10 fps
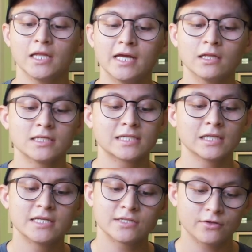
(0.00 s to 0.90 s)
legless
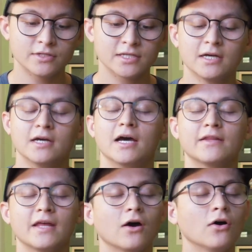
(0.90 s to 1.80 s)
lizards,
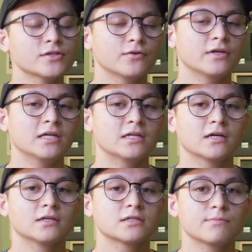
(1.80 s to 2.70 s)
and they also eat
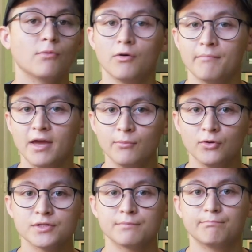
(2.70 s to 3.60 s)
small mammals,